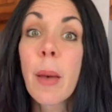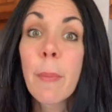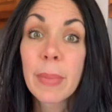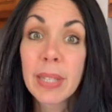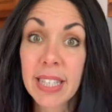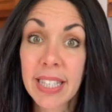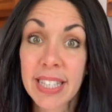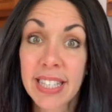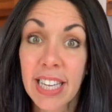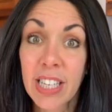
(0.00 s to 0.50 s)

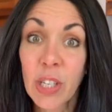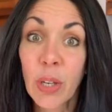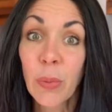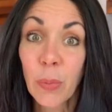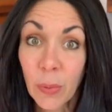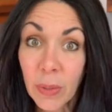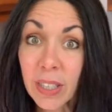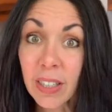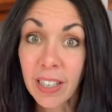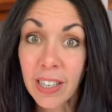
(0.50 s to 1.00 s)
but since I don't
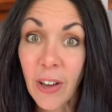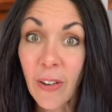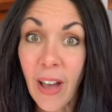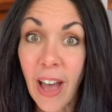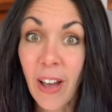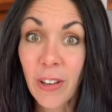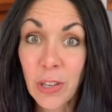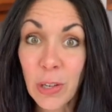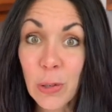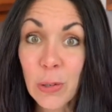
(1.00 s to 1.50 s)
really know
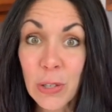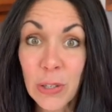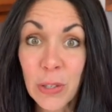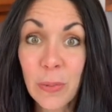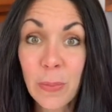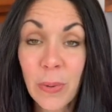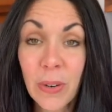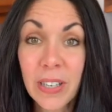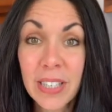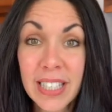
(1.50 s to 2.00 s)
how
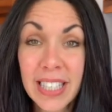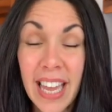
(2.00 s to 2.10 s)
YouTube works